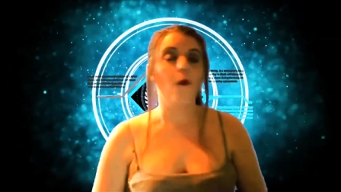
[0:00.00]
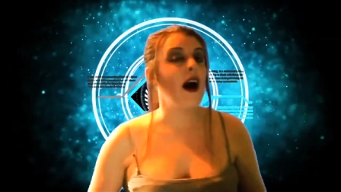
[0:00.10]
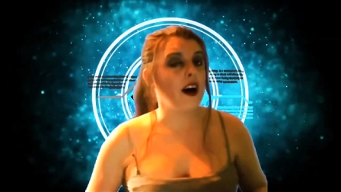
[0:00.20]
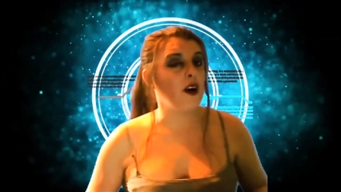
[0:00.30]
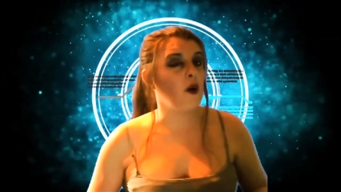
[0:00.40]

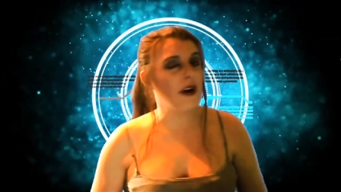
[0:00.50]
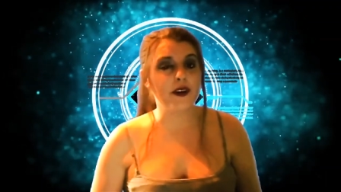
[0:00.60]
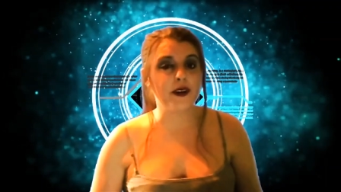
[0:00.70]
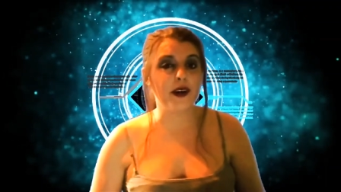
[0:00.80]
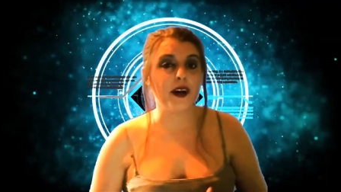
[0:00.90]
While well
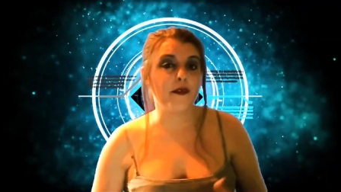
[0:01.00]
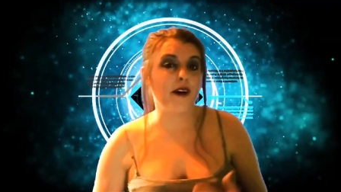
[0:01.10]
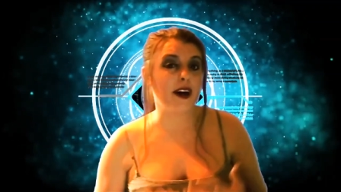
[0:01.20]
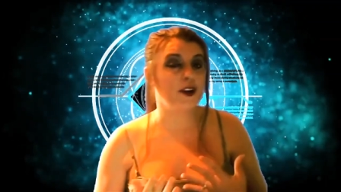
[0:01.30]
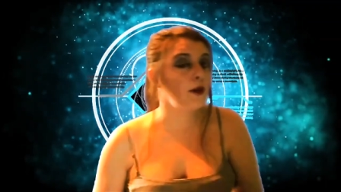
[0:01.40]
designed to
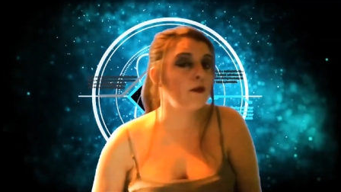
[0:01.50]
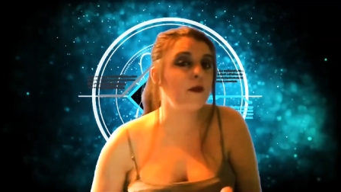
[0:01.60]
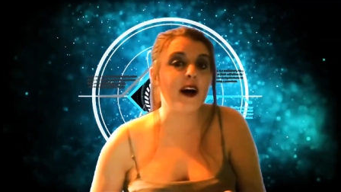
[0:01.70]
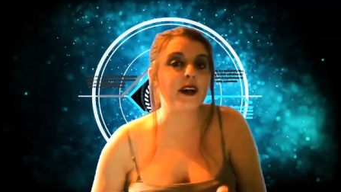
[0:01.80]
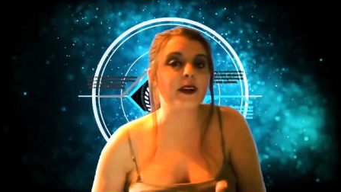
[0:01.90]
find
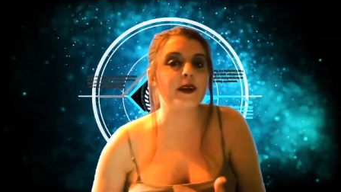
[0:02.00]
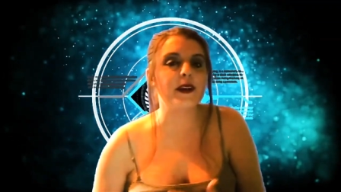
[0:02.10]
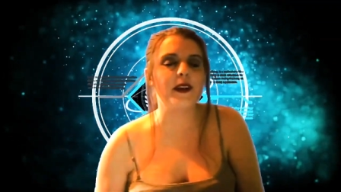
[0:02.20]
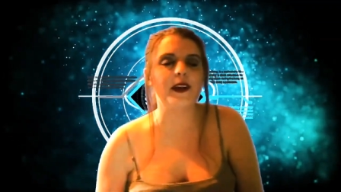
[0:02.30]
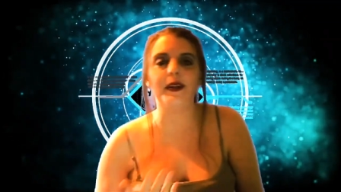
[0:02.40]
shipwrecks,
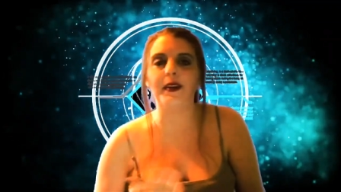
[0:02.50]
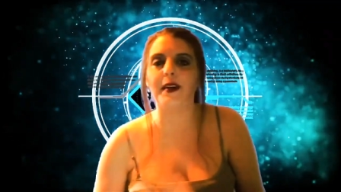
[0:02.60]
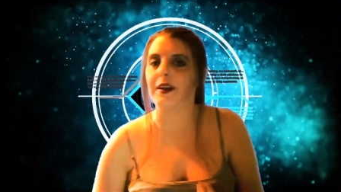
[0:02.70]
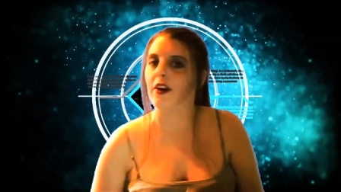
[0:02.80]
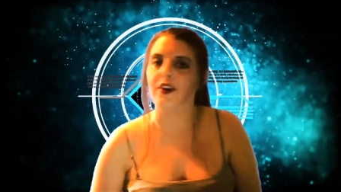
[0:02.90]
this
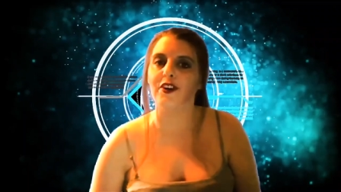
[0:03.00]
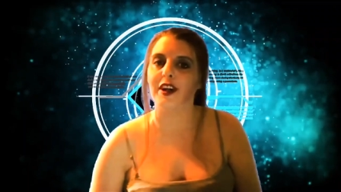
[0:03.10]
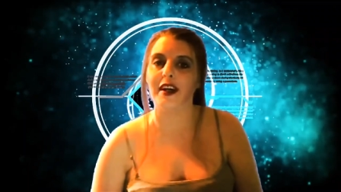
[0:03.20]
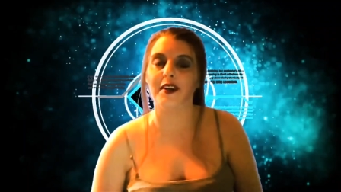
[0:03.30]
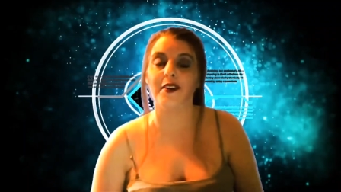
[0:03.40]

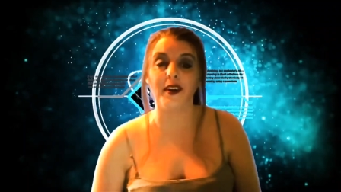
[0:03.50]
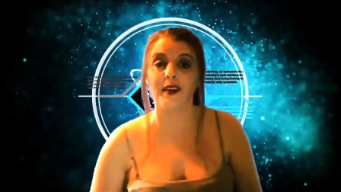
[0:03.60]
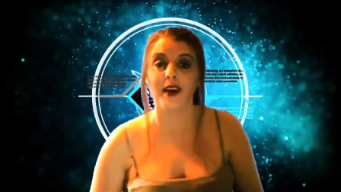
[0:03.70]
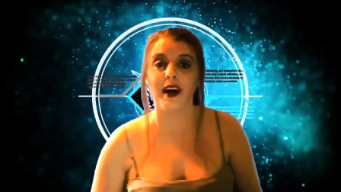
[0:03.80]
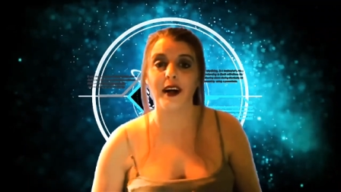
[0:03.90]
technology is not
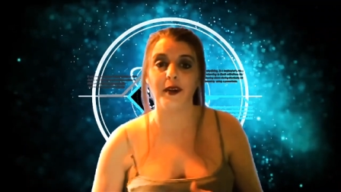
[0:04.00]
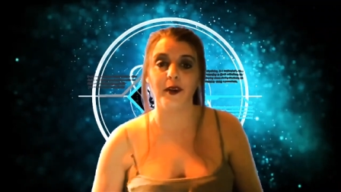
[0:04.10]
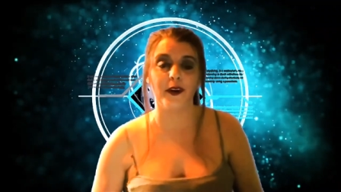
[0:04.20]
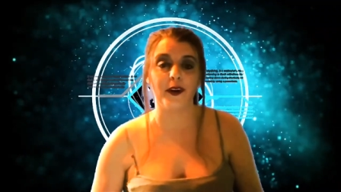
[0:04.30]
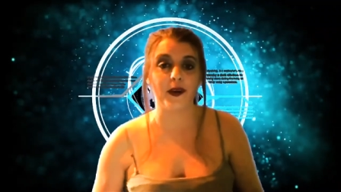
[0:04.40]
designed to
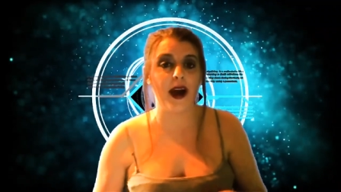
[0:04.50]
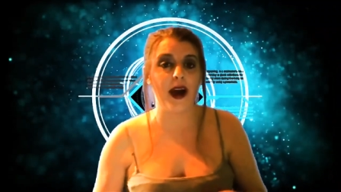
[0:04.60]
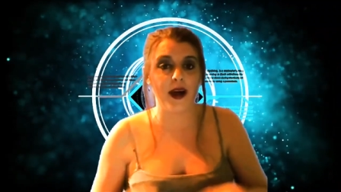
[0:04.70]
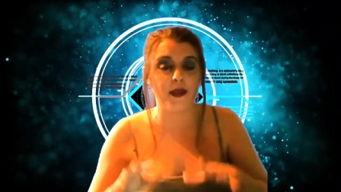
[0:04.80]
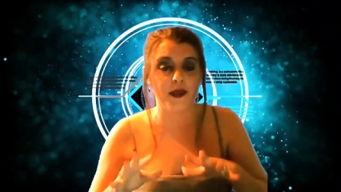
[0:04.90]
look
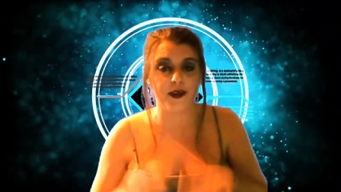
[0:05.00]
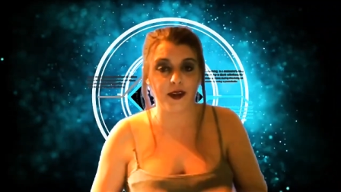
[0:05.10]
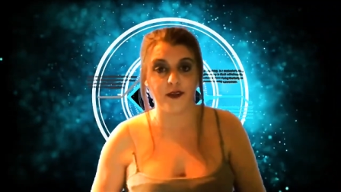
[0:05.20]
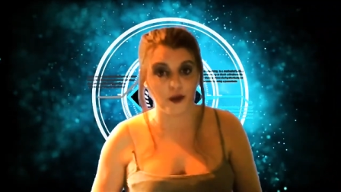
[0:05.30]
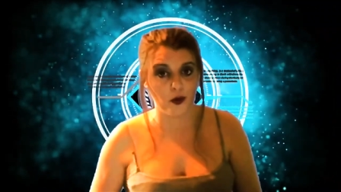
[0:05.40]
at the
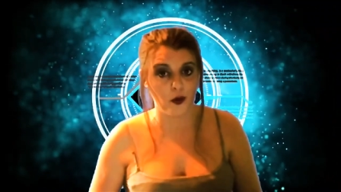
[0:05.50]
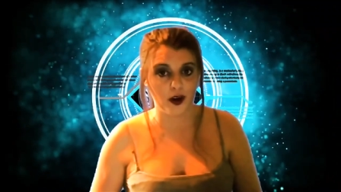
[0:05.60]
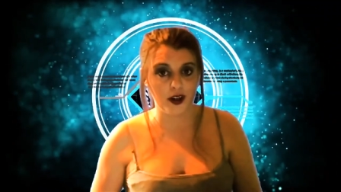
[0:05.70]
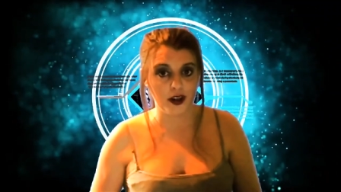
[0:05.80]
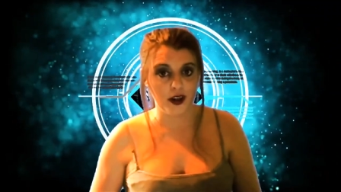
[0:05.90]

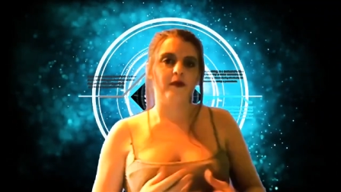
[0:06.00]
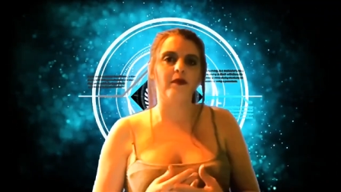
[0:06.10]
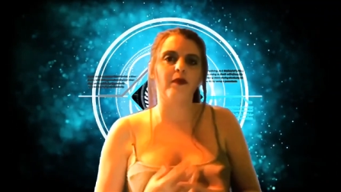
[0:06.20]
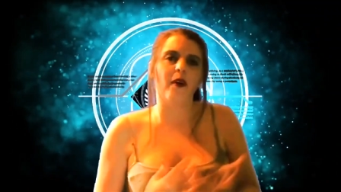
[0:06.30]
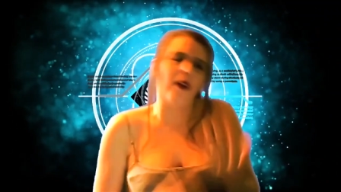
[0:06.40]
seafloor,
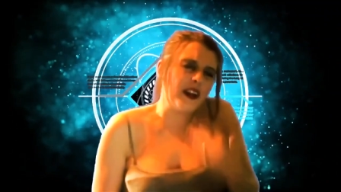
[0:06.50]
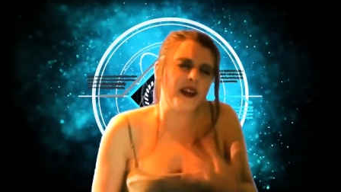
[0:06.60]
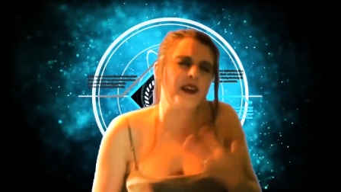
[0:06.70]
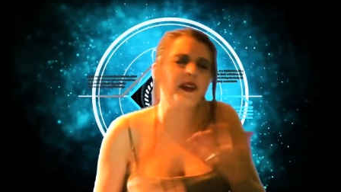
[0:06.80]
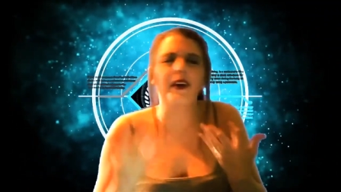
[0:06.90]
or at
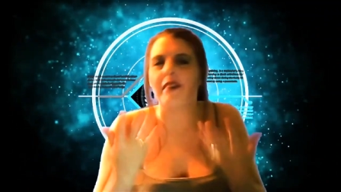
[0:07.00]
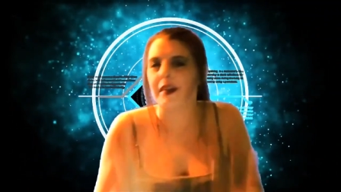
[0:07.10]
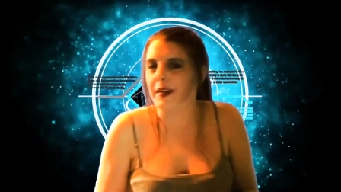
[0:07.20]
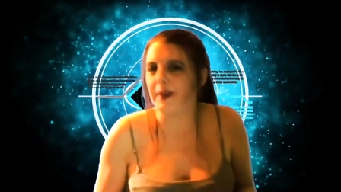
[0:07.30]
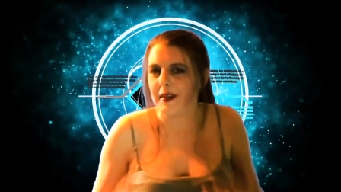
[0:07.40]
least to give a
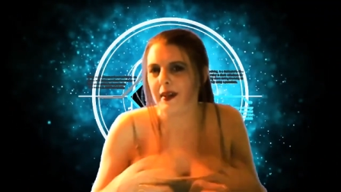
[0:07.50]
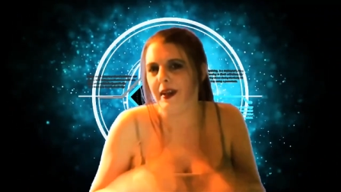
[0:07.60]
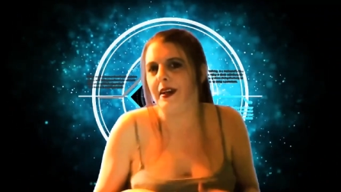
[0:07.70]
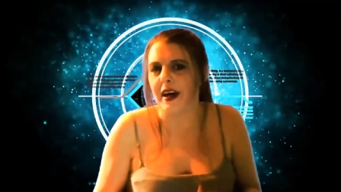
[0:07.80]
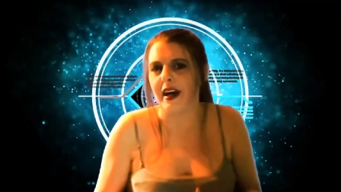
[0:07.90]

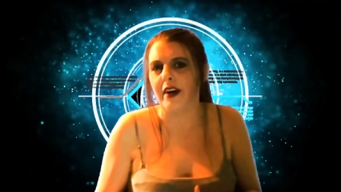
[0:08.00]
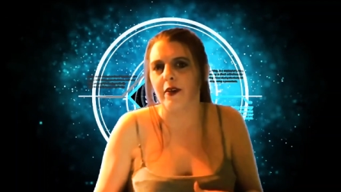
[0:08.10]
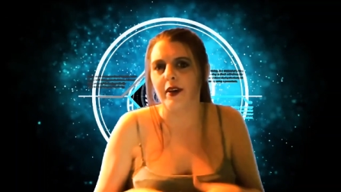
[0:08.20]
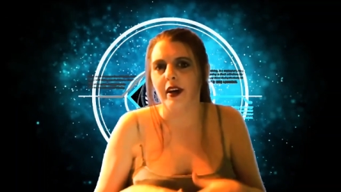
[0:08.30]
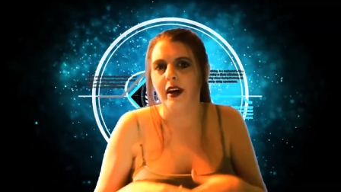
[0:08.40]

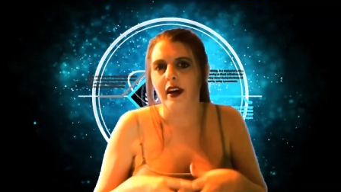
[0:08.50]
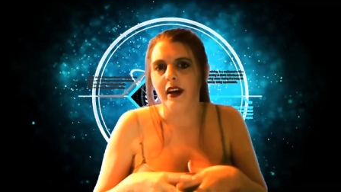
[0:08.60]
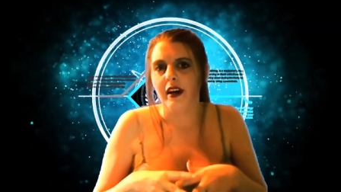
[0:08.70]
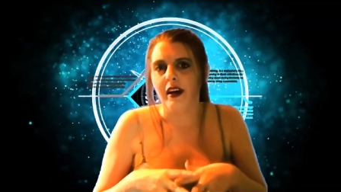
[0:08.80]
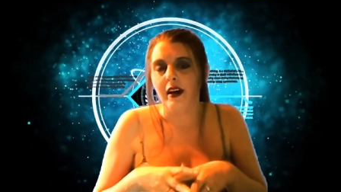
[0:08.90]
detailed
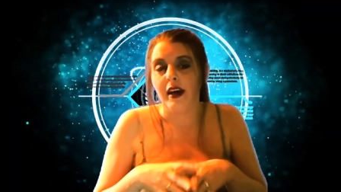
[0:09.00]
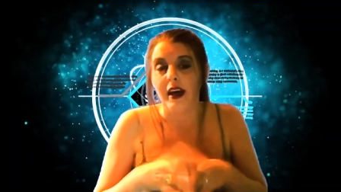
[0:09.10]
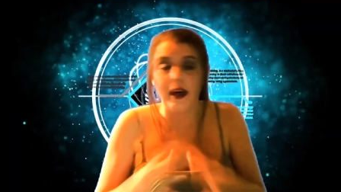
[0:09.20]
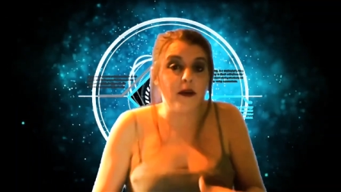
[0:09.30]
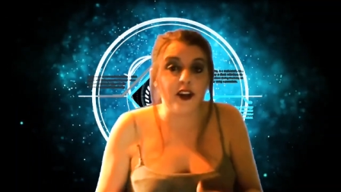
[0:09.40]

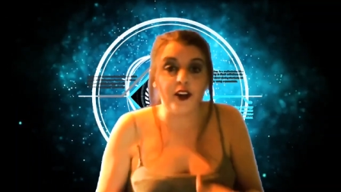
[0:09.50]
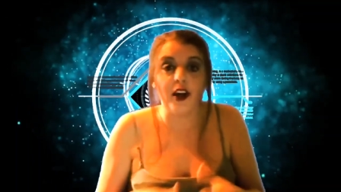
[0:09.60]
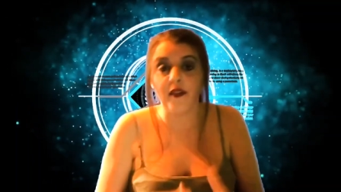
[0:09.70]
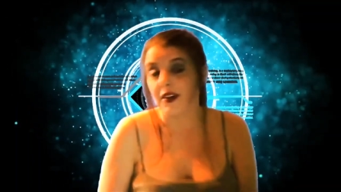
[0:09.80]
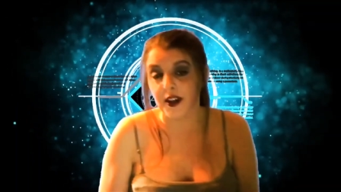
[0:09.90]
image
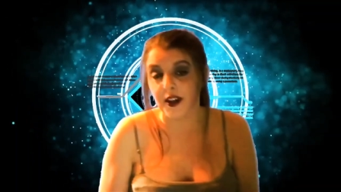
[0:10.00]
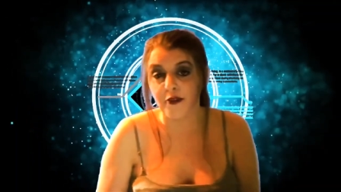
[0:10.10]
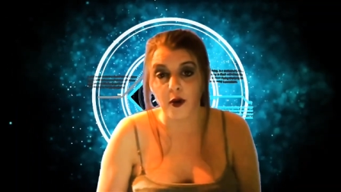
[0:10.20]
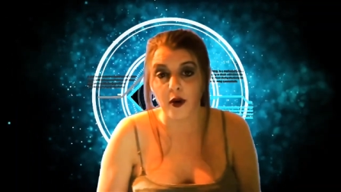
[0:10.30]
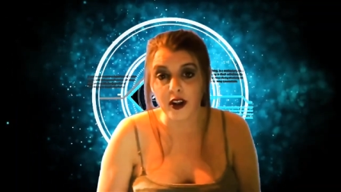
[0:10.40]
of the
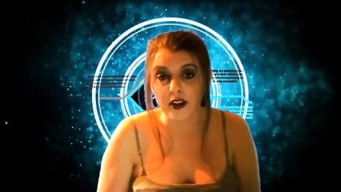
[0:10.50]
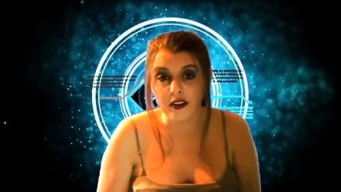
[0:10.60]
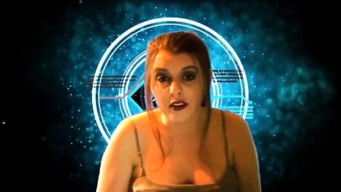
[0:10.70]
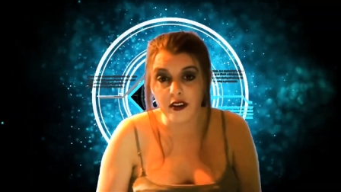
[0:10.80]
seafloor.